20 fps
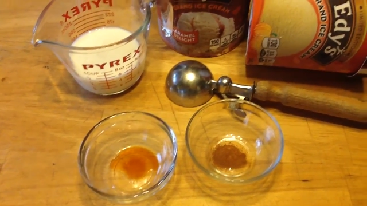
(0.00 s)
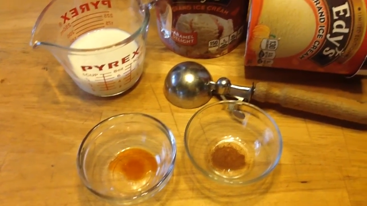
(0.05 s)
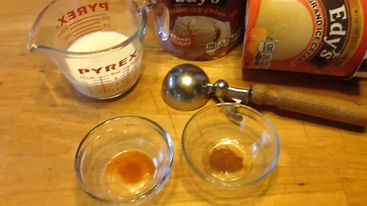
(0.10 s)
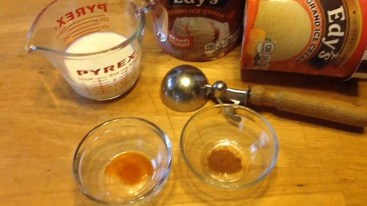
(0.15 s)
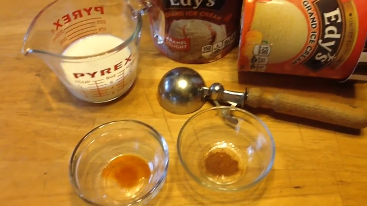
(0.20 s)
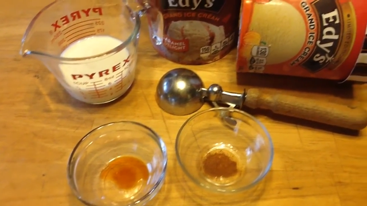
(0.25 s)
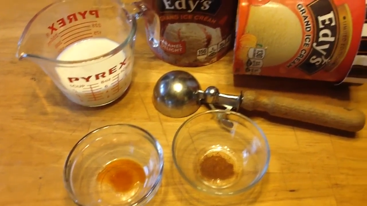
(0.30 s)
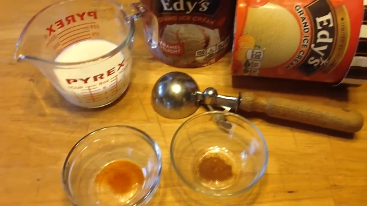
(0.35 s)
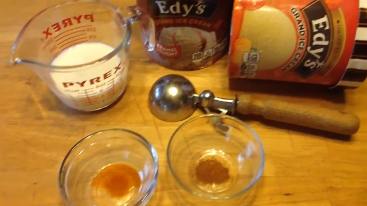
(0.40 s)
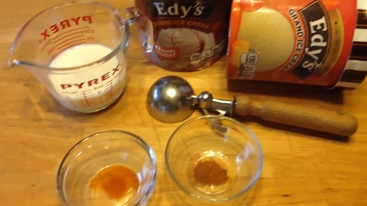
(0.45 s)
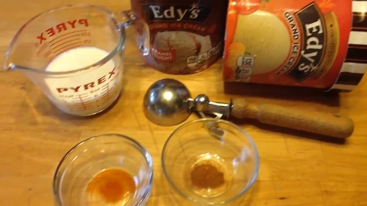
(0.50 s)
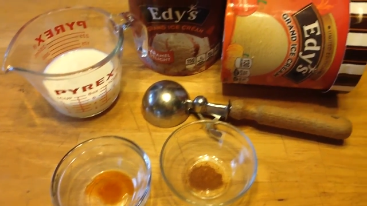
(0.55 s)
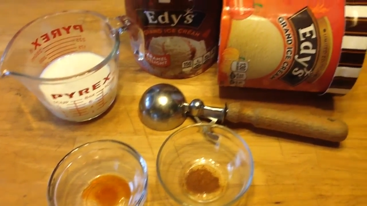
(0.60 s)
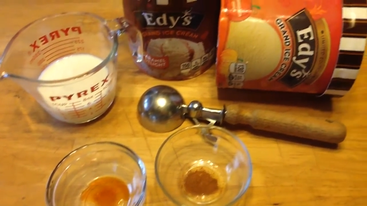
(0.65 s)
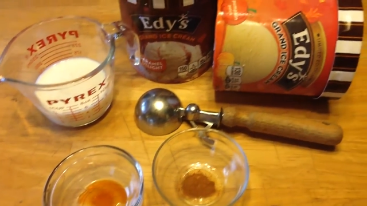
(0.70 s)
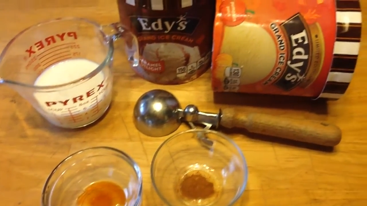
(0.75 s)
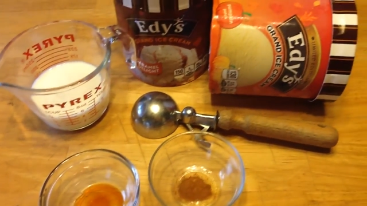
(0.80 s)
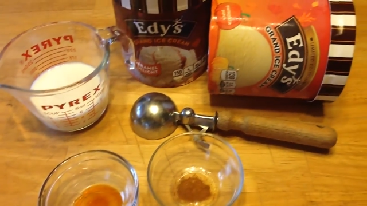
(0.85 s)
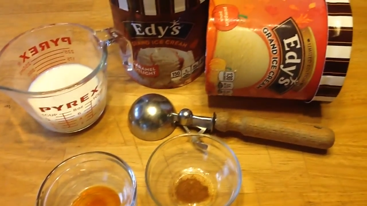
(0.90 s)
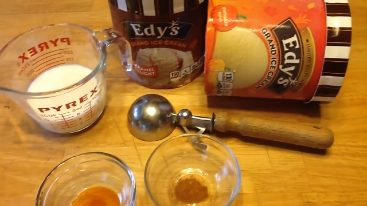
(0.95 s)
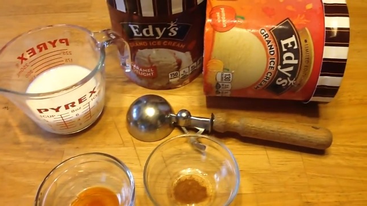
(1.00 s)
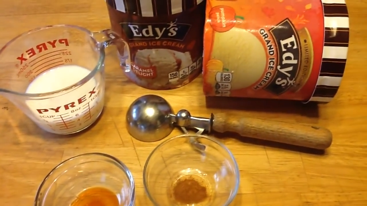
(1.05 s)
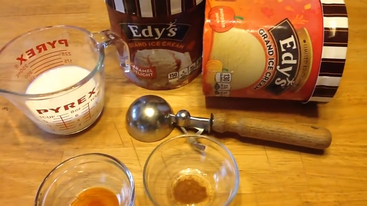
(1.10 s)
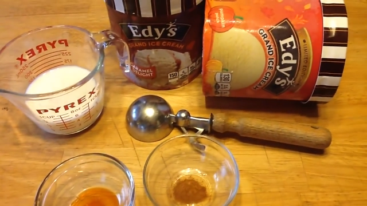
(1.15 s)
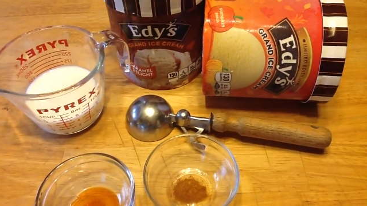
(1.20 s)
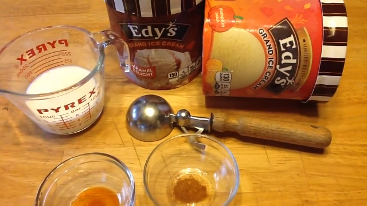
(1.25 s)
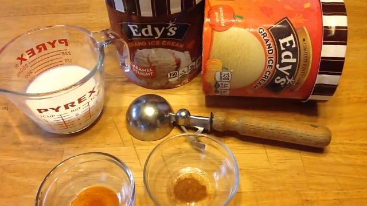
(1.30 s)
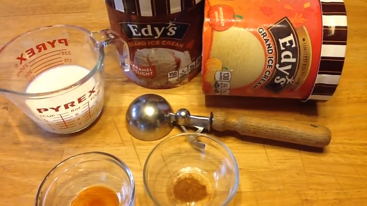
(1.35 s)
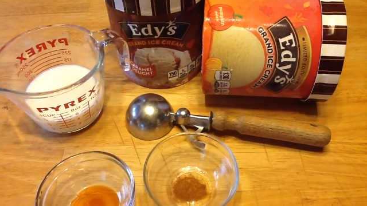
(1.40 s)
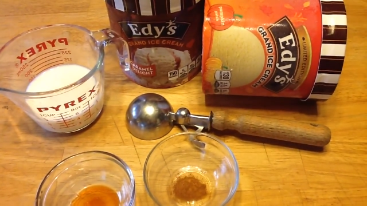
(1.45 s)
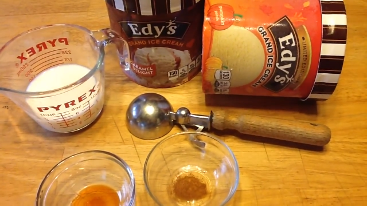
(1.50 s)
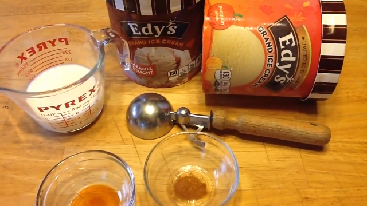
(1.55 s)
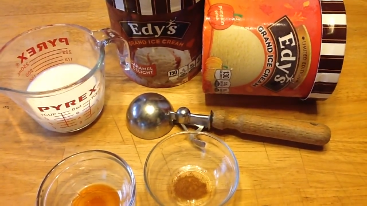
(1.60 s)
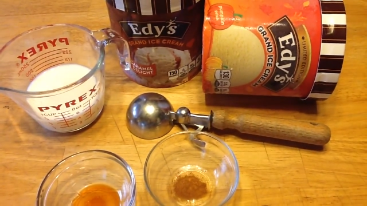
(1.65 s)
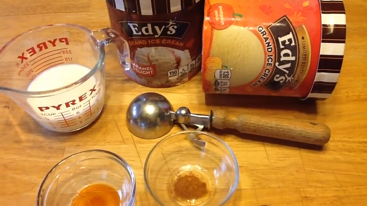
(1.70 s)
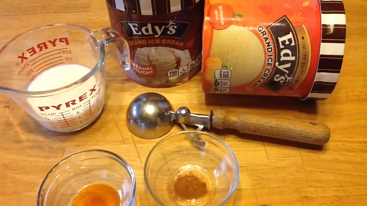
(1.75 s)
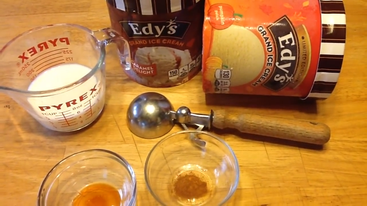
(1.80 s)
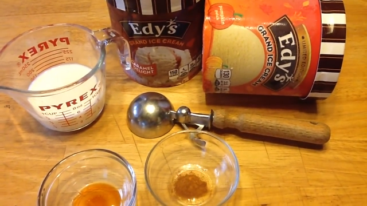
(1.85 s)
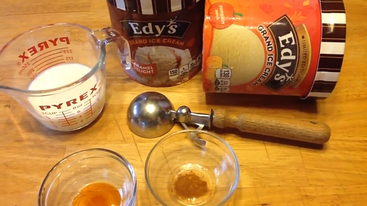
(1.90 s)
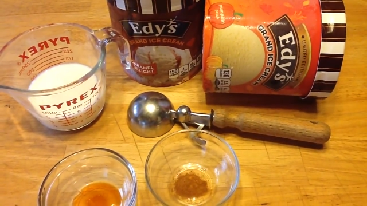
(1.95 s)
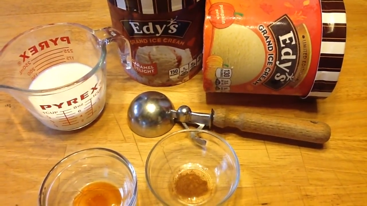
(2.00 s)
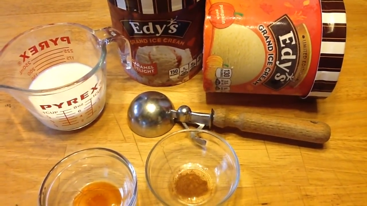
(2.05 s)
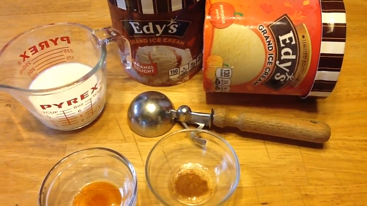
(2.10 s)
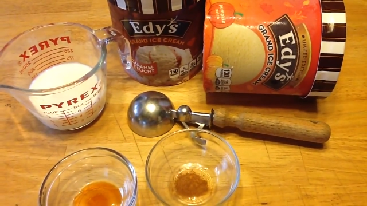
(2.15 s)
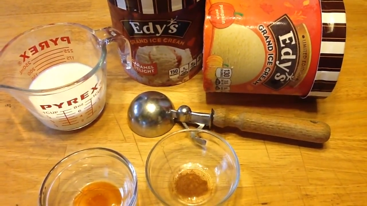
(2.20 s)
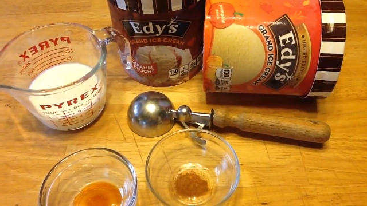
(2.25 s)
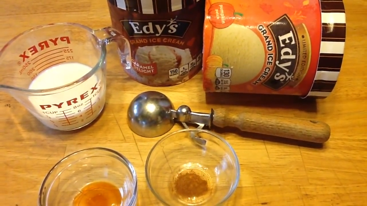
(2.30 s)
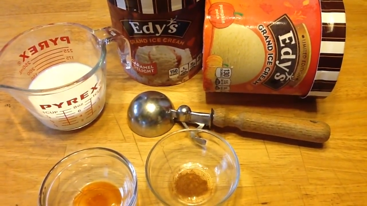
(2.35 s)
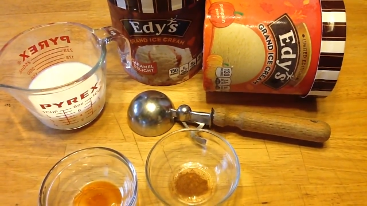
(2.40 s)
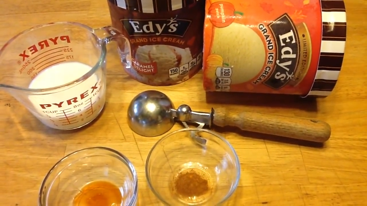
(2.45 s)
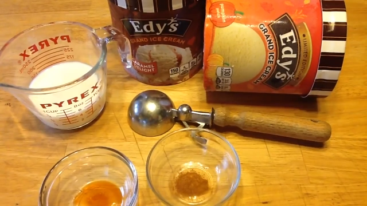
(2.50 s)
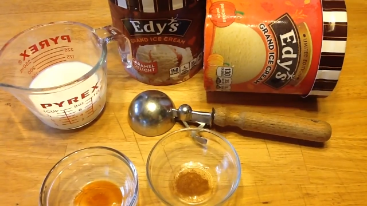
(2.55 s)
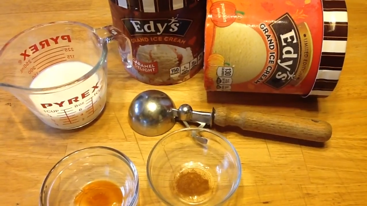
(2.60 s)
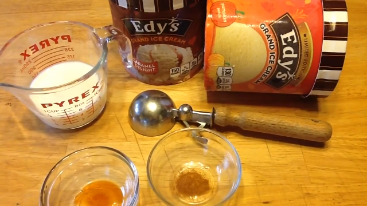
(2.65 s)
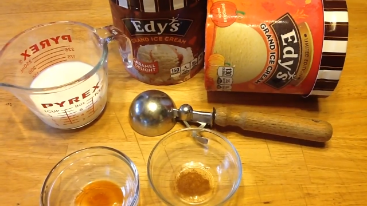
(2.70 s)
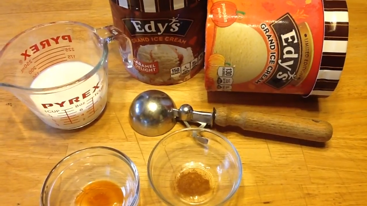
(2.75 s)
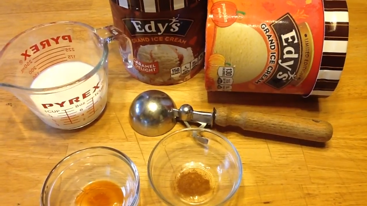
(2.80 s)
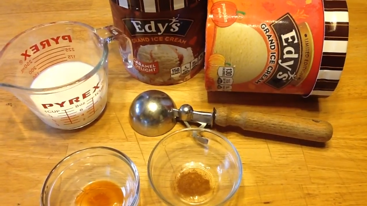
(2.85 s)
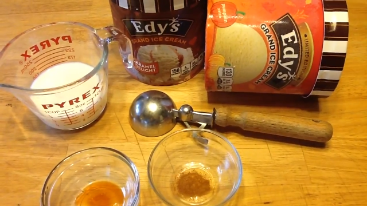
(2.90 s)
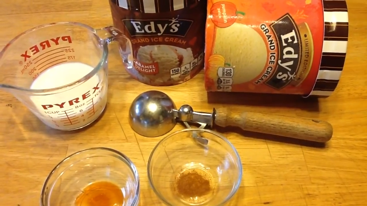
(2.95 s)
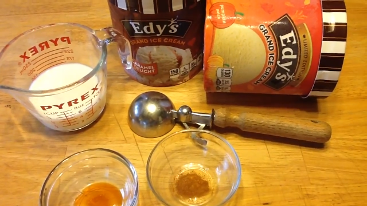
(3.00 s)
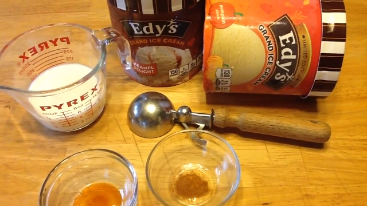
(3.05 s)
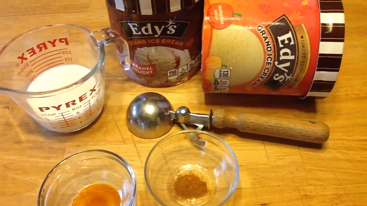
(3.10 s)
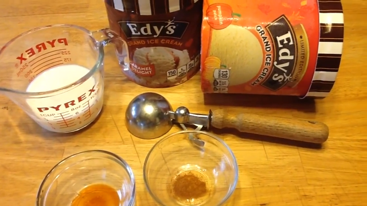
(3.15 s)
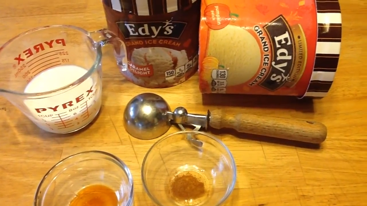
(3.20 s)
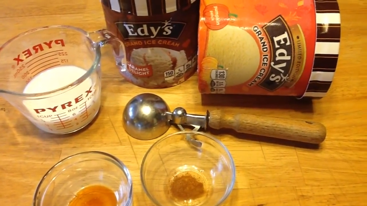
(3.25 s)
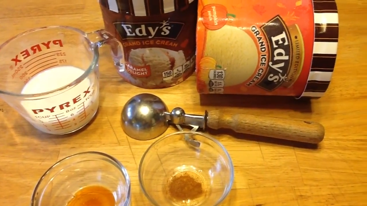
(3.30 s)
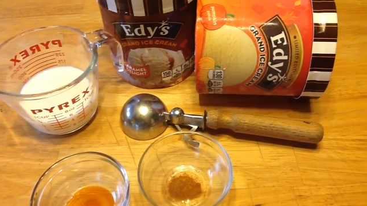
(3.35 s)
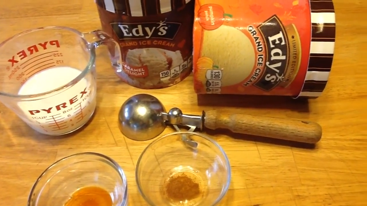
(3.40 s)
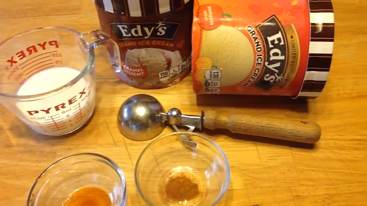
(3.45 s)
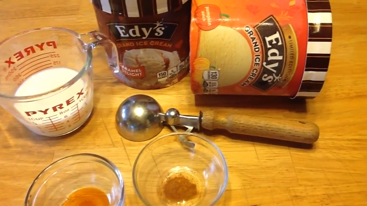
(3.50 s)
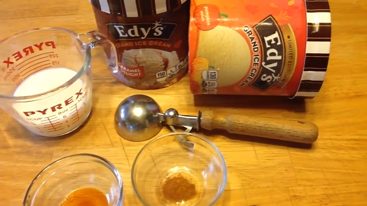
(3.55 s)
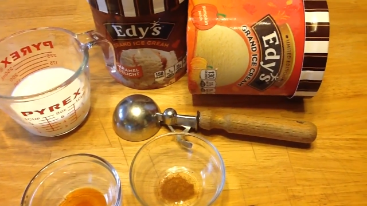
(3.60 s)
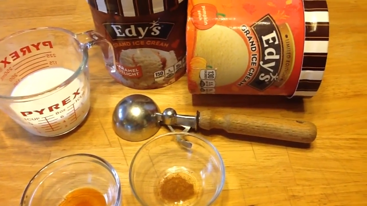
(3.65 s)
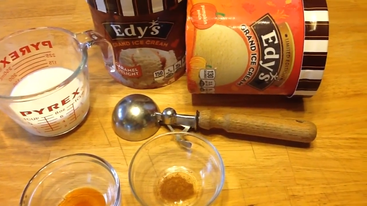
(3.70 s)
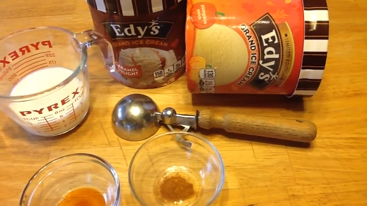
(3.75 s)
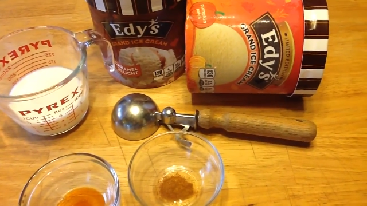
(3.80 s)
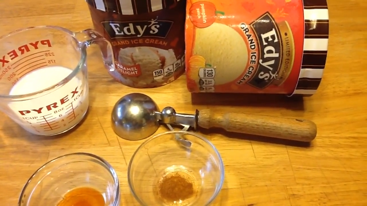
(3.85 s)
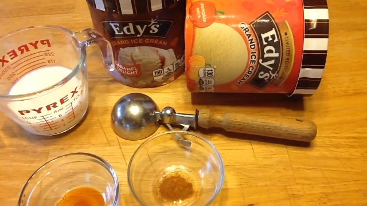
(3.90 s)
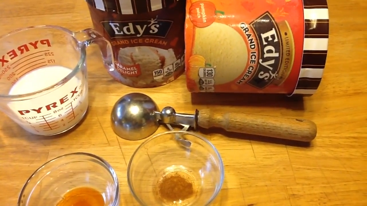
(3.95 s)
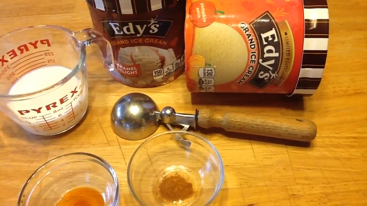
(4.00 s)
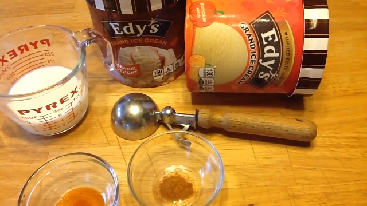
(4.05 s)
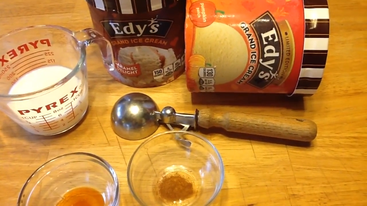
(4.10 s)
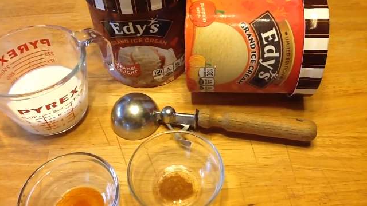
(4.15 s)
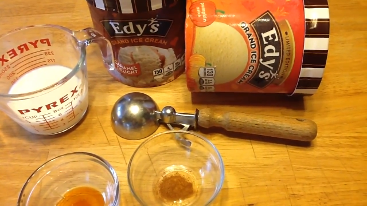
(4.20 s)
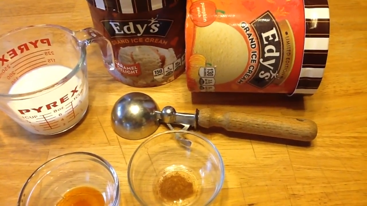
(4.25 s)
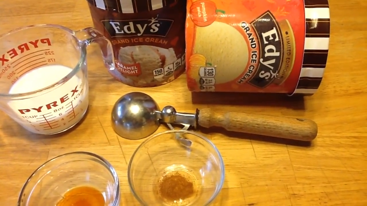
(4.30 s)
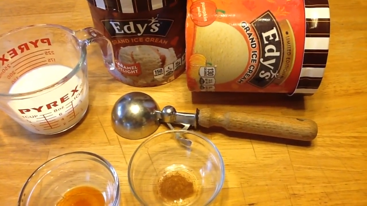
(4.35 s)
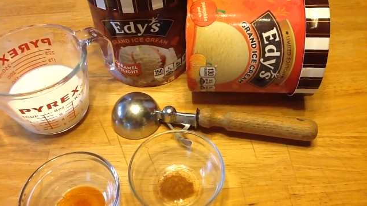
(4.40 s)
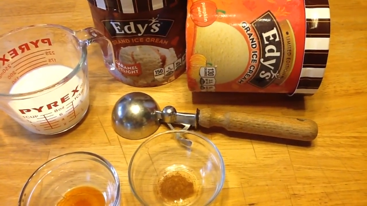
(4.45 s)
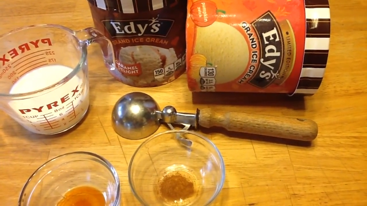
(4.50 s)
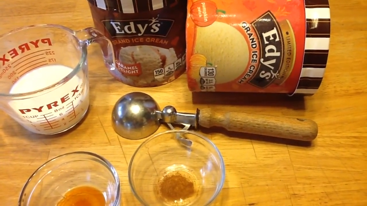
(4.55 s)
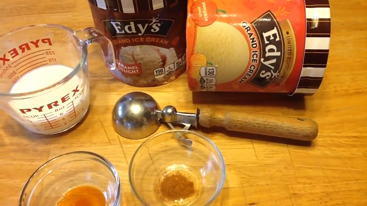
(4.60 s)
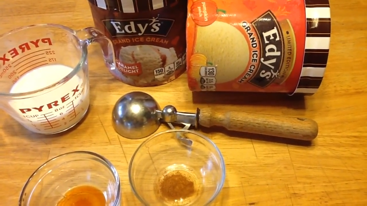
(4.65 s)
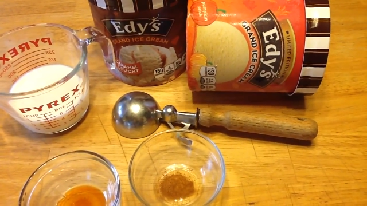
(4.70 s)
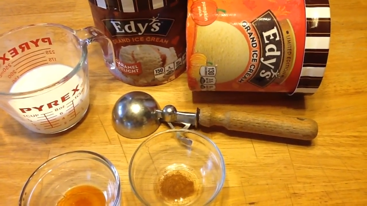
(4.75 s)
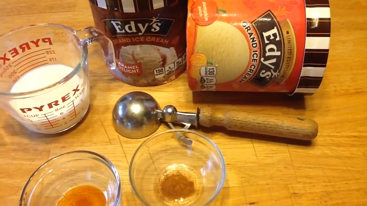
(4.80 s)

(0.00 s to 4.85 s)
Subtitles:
(no speaker visible)